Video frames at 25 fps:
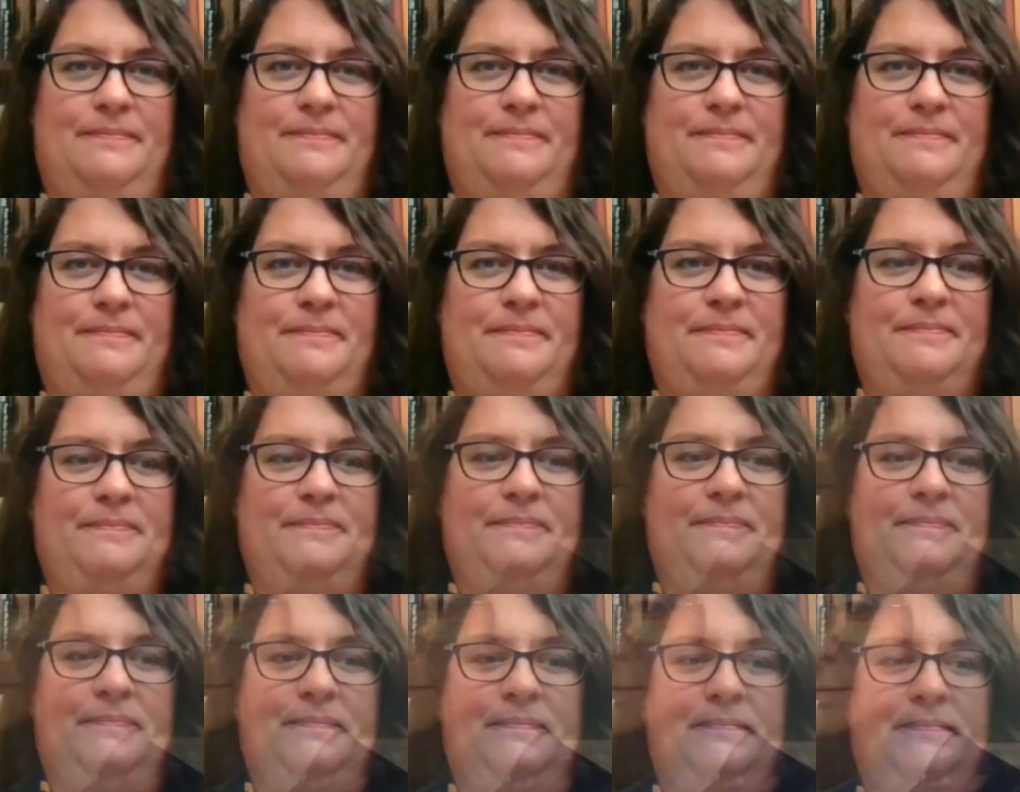
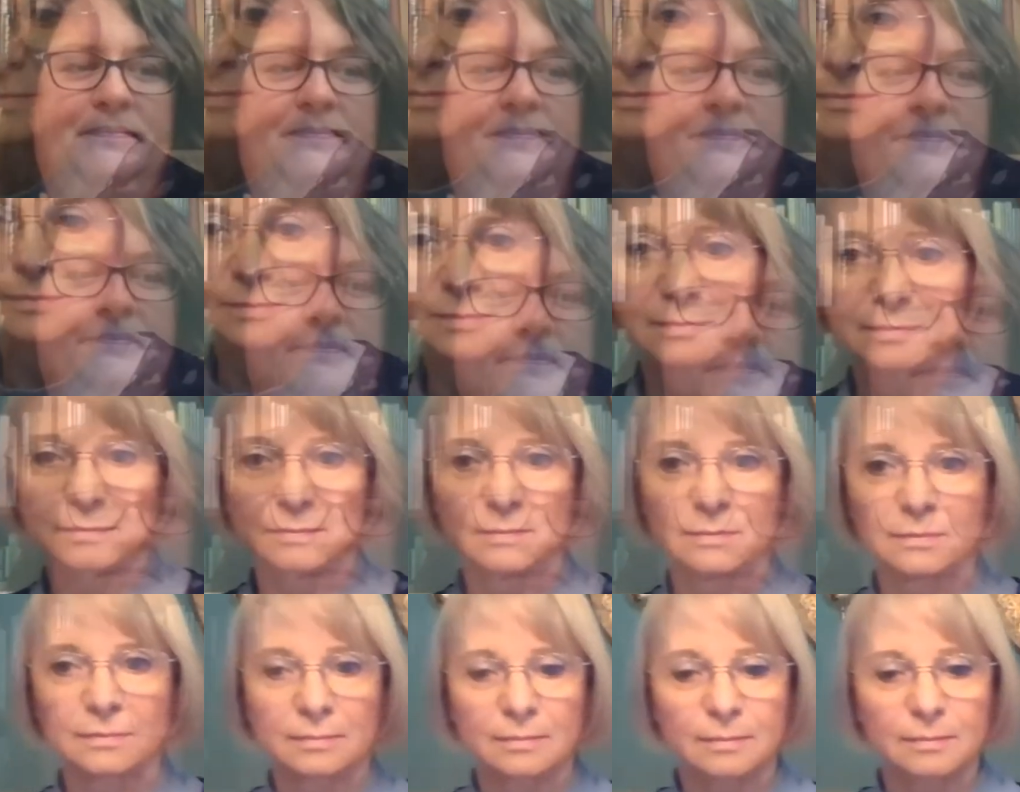
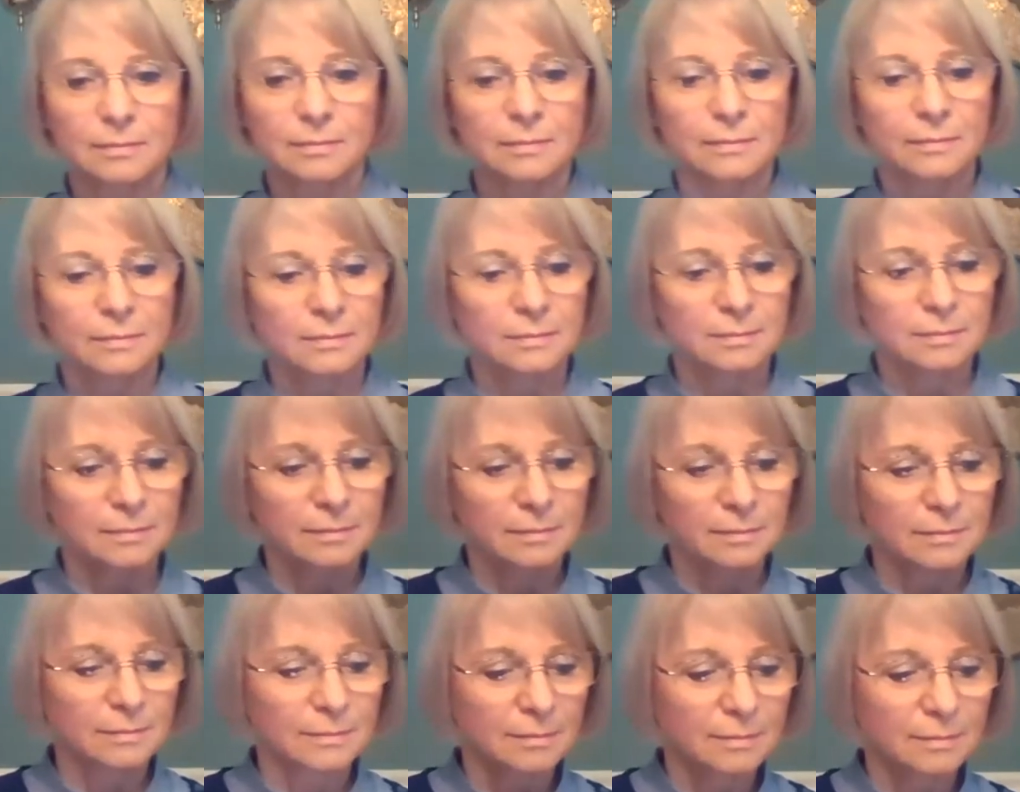
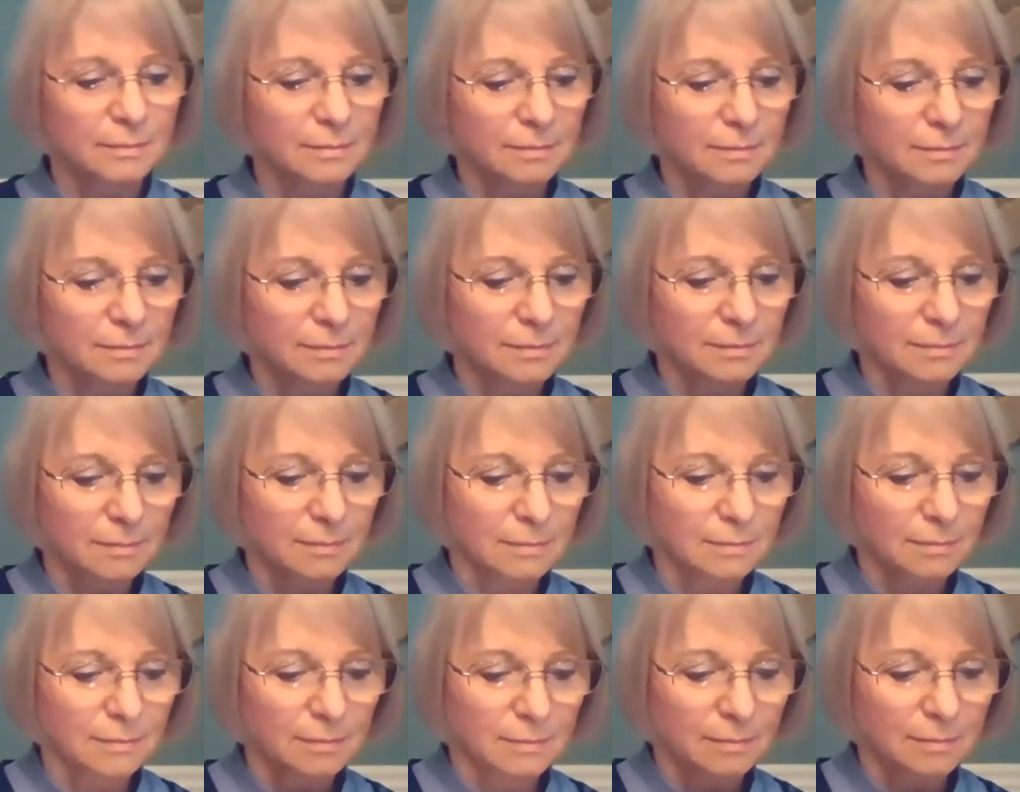
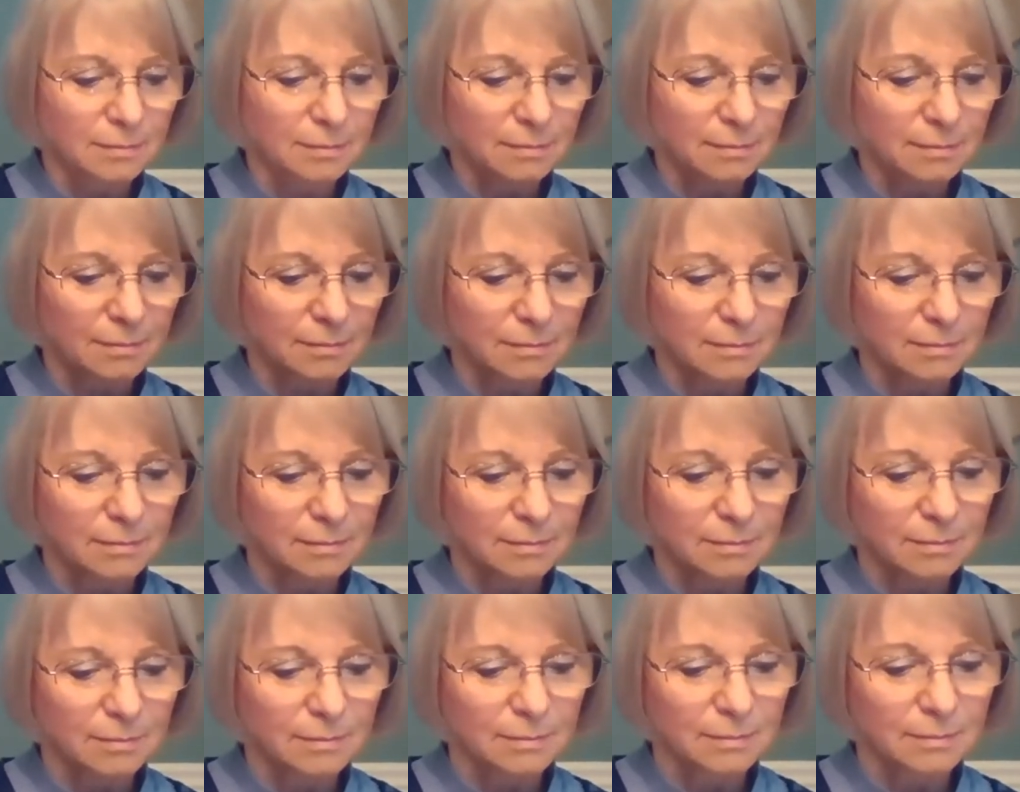
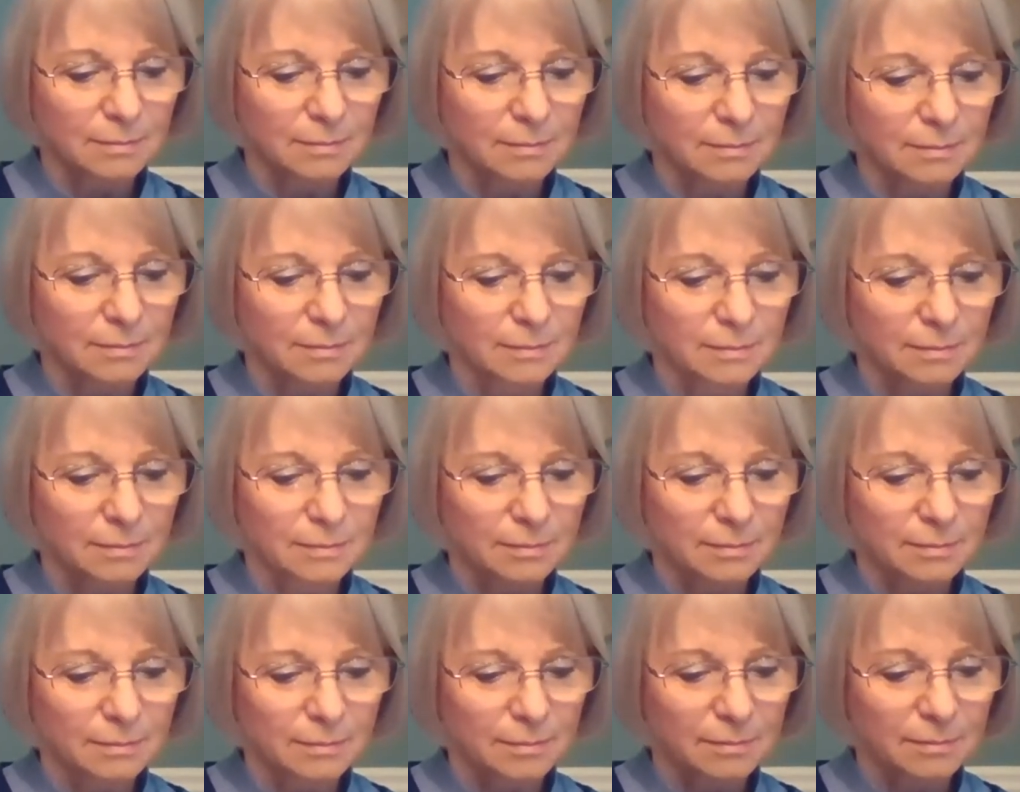
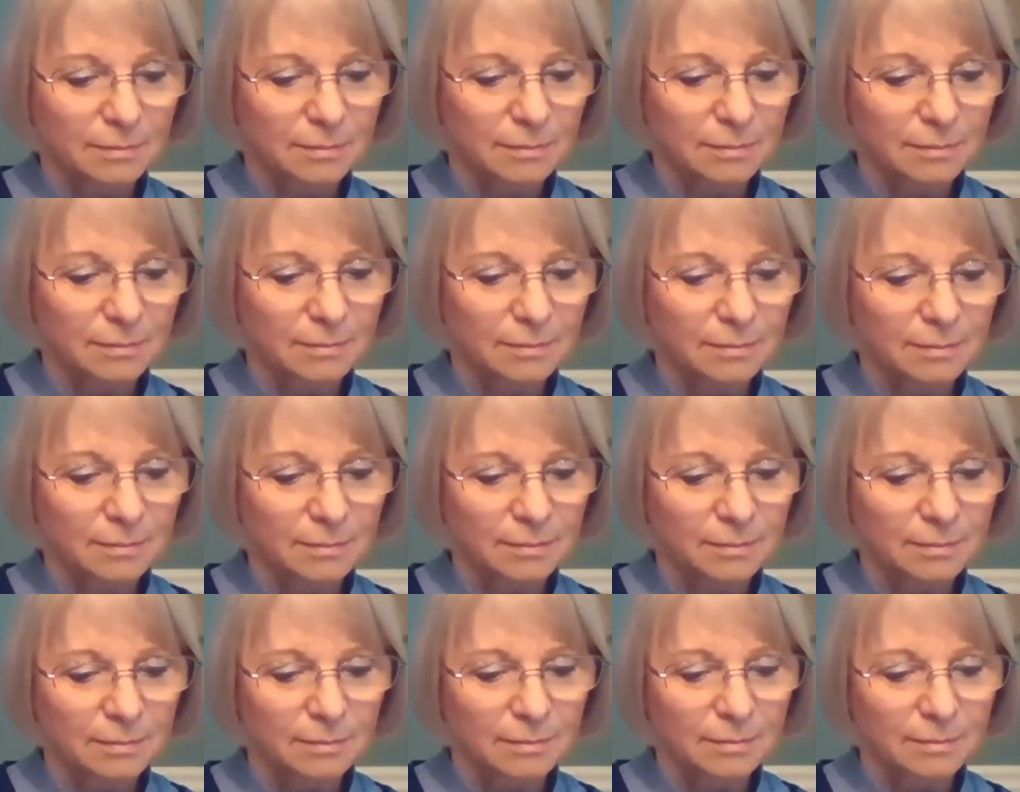
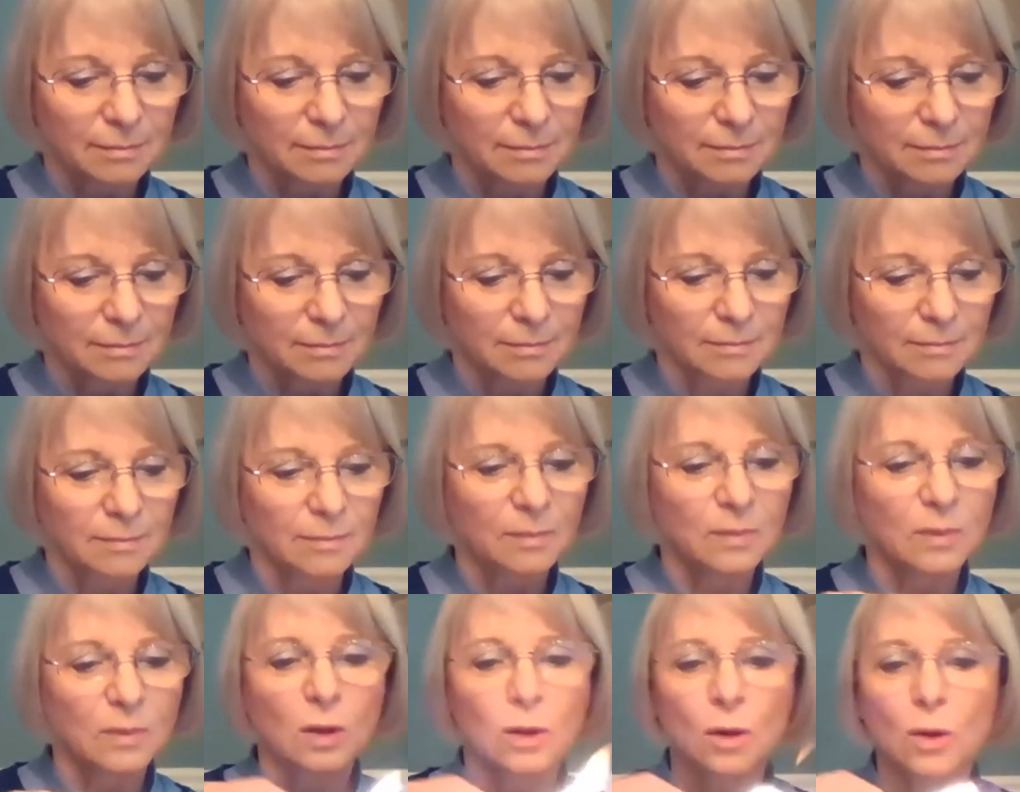
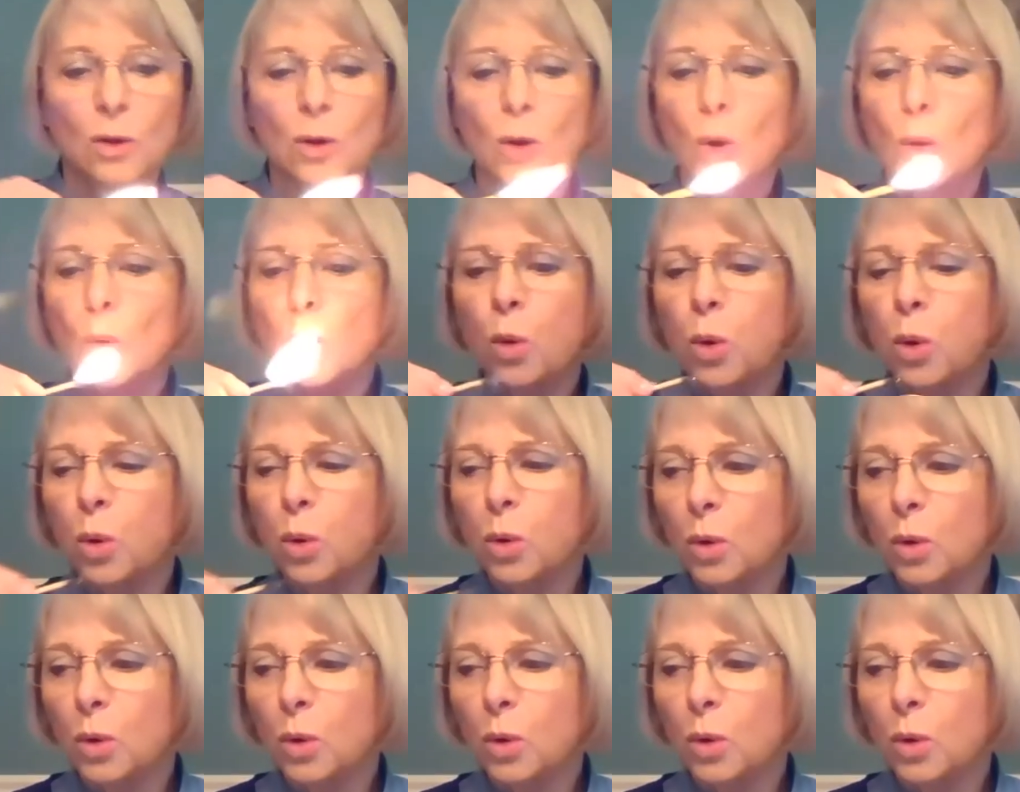Nothing is said.